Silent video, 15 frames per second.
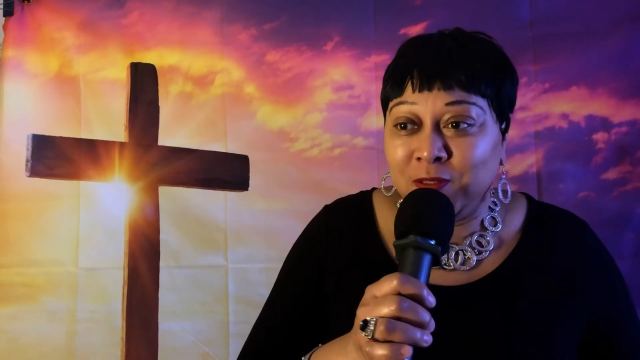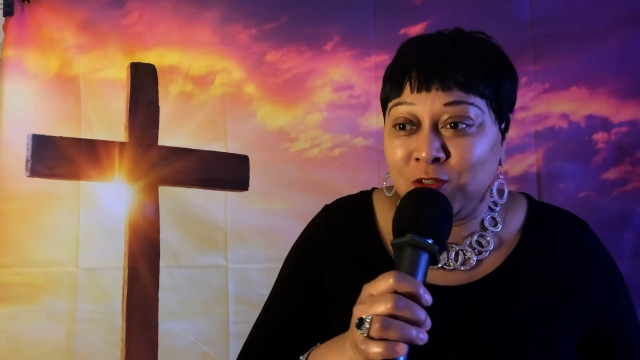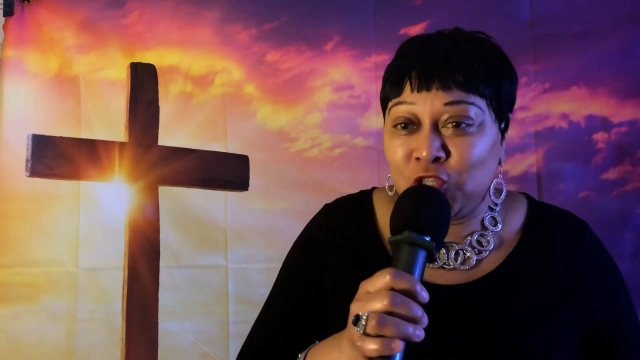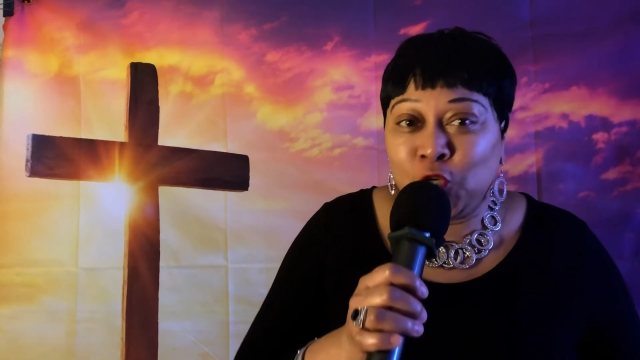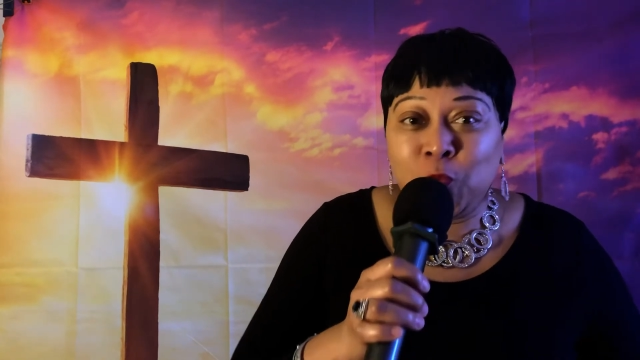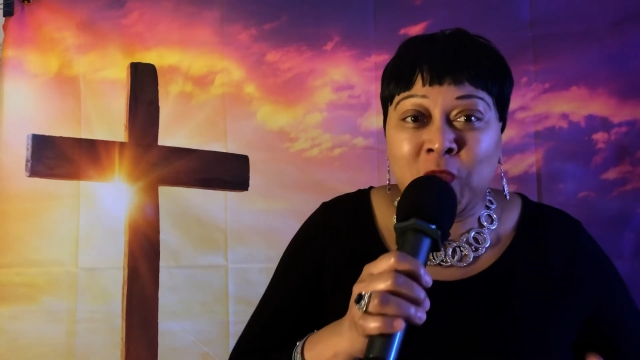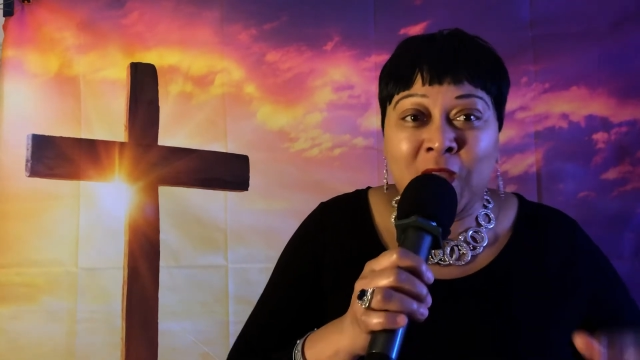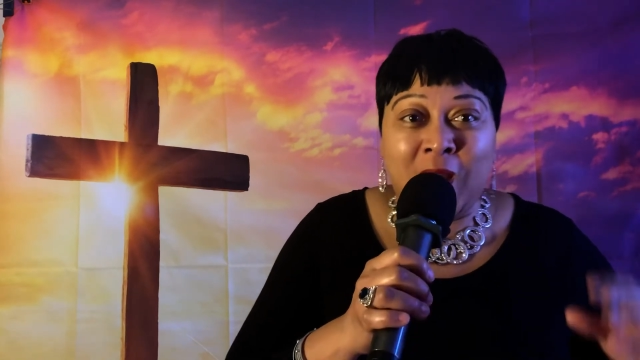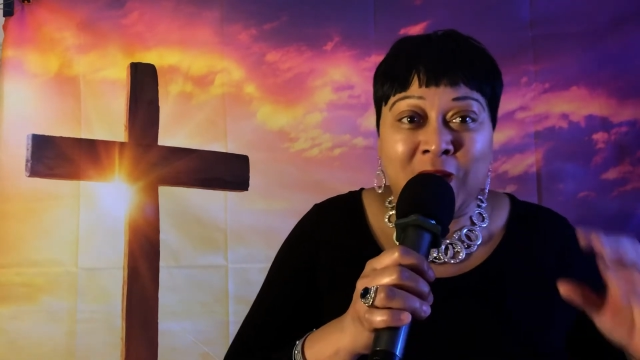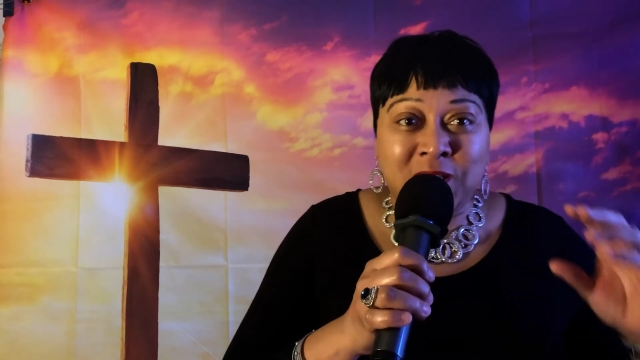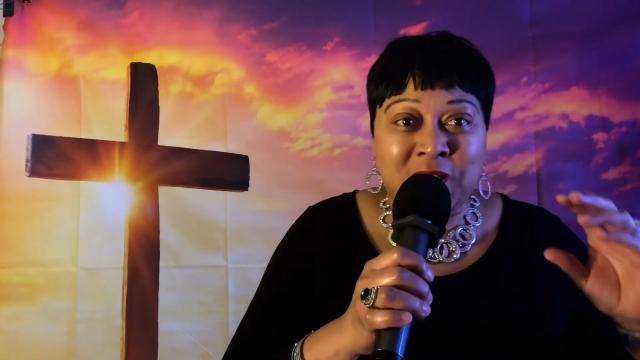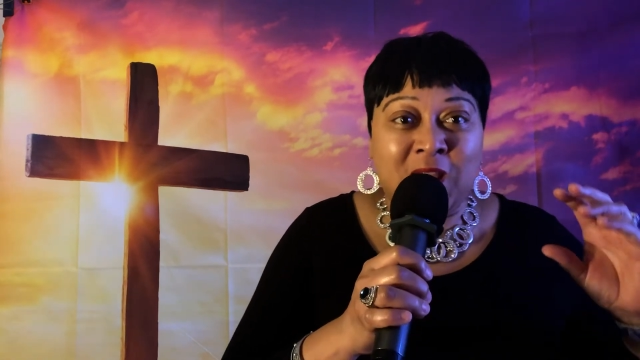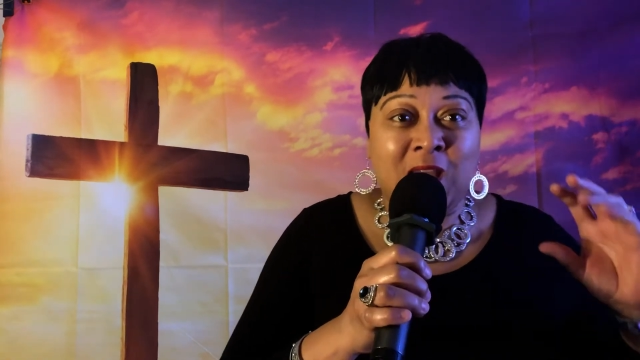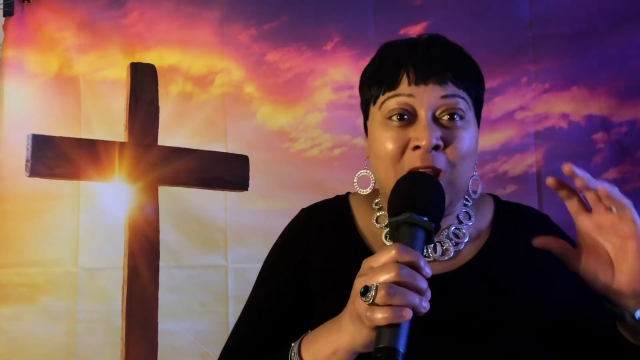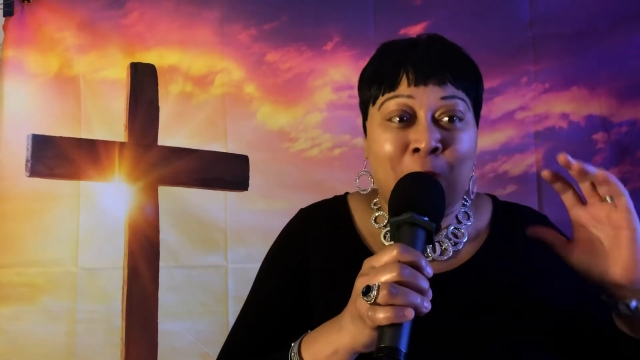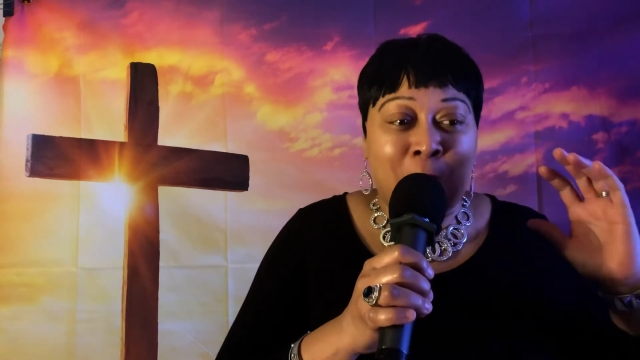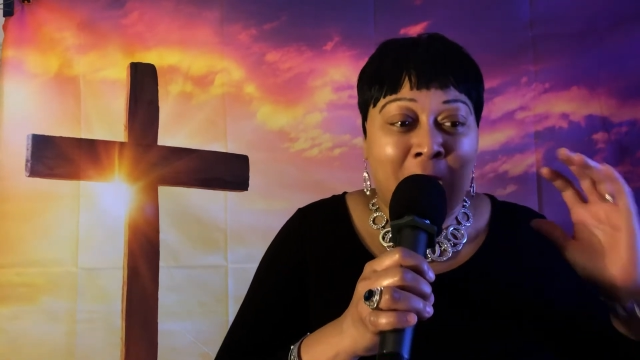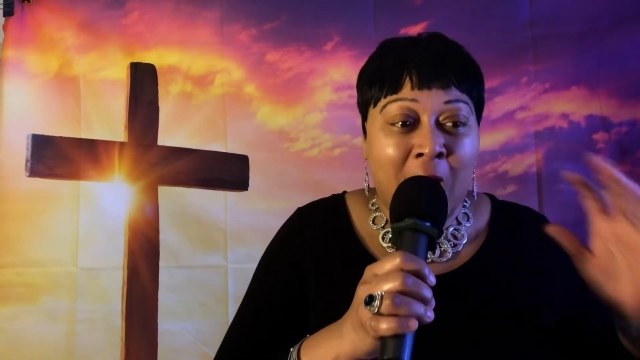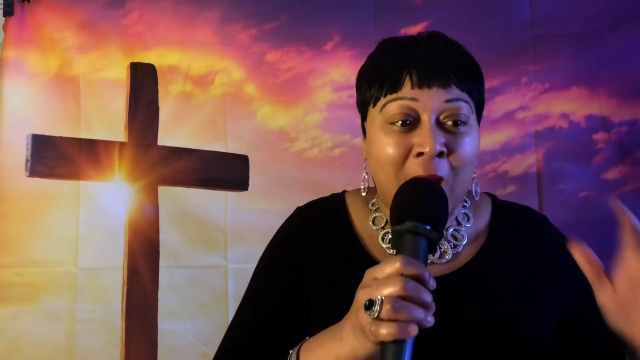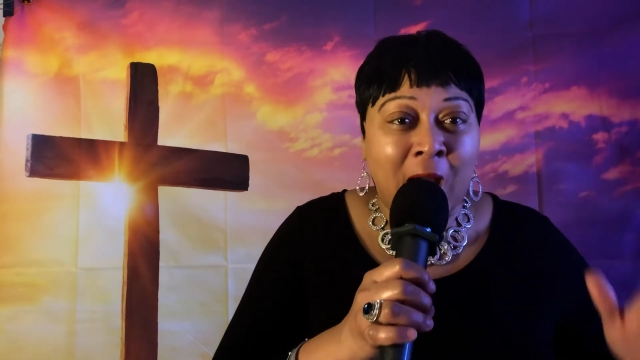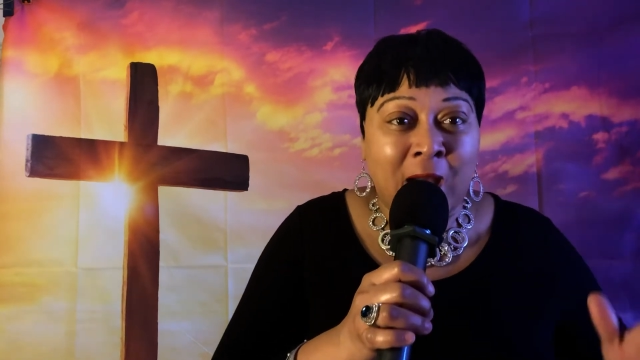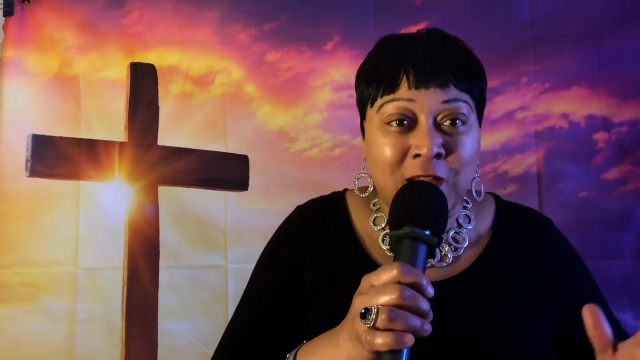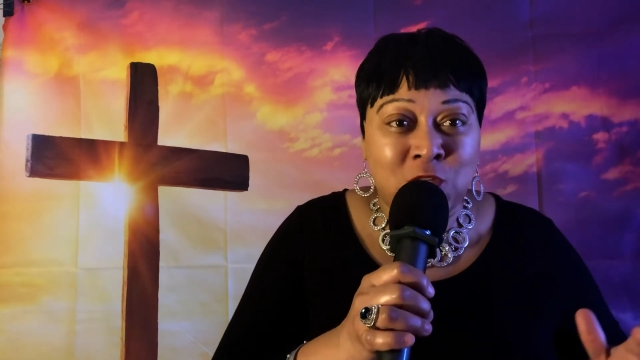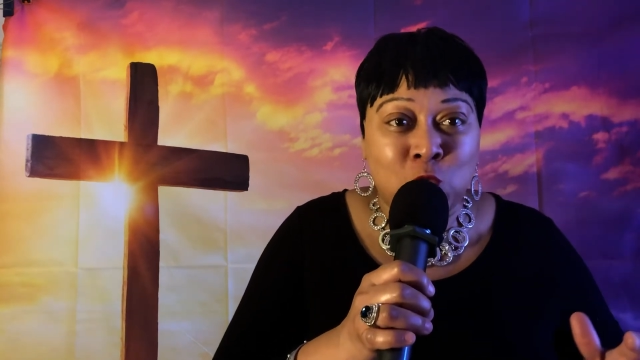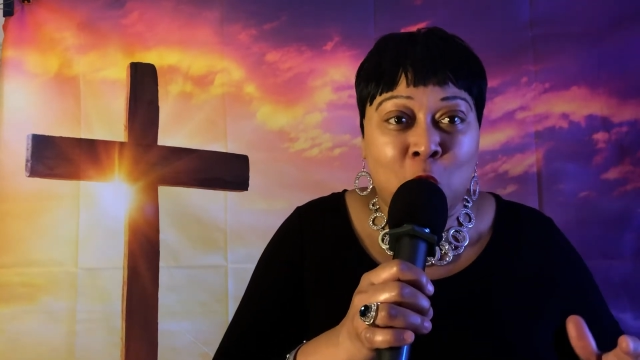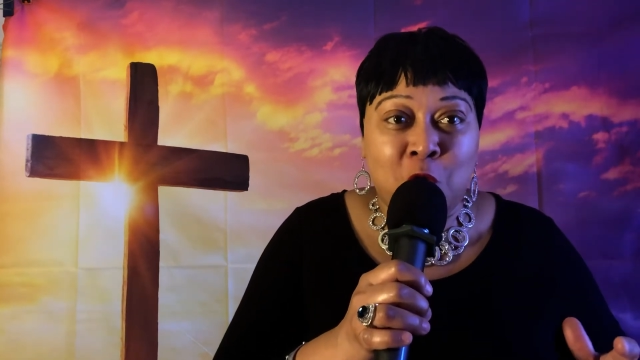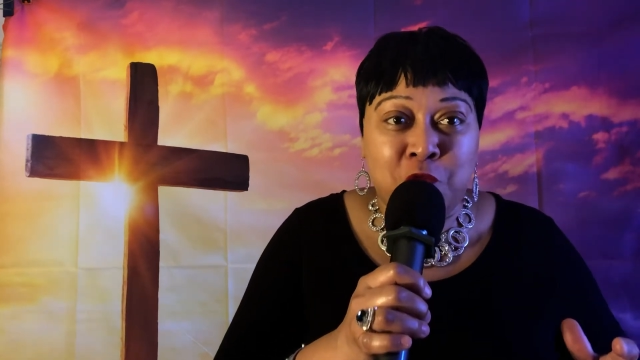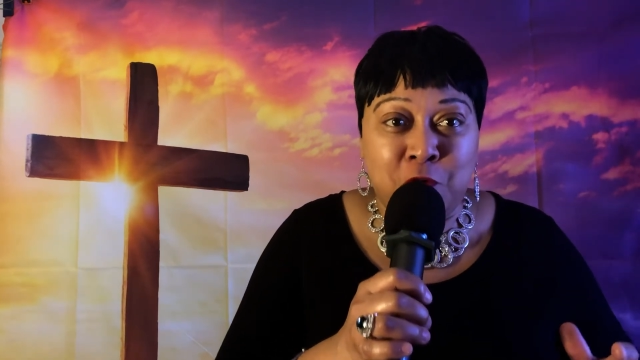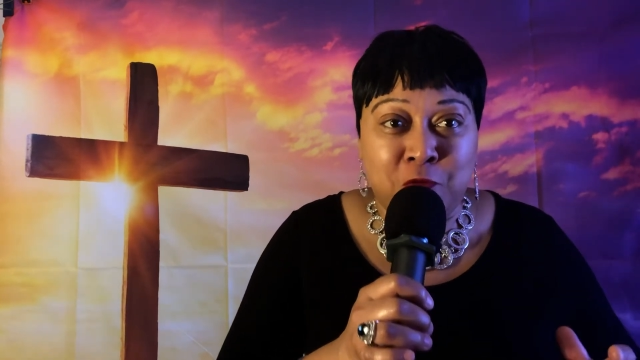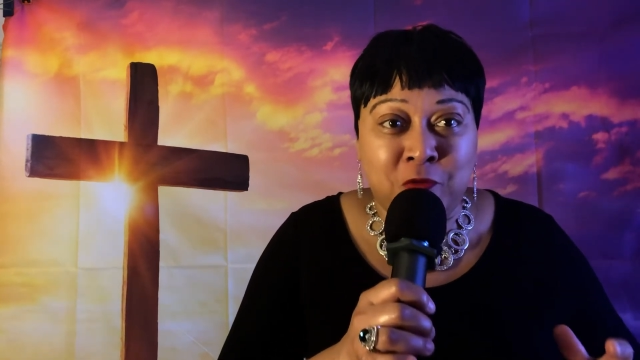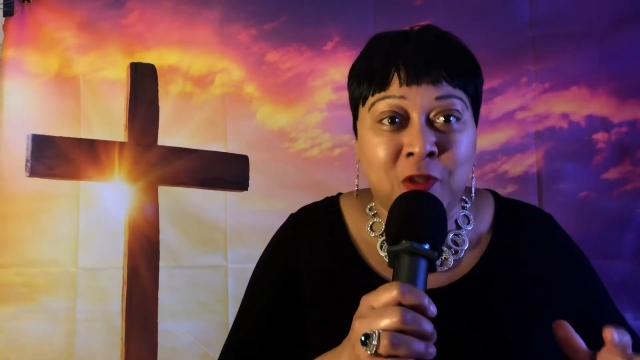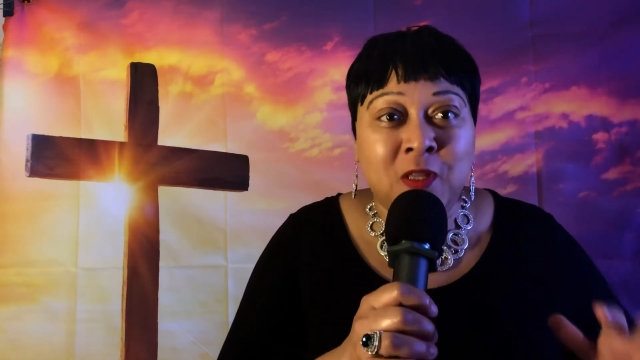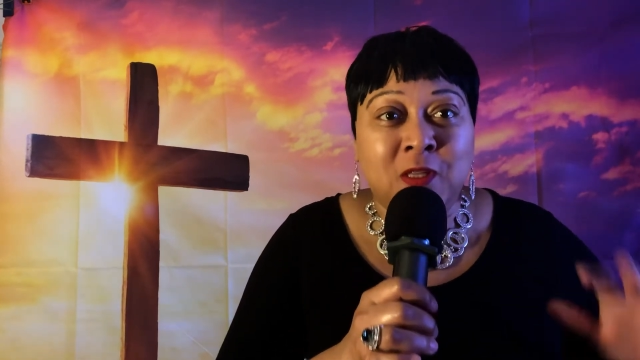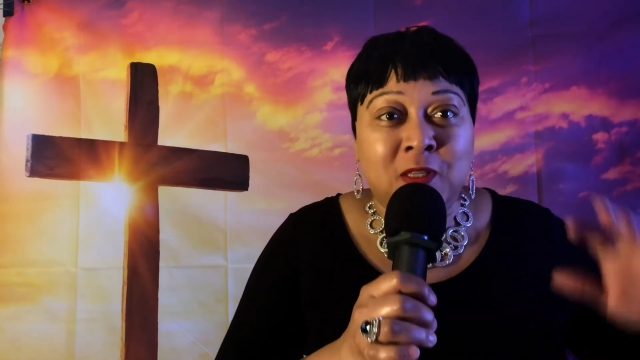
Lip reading: So we got to take our eyes off of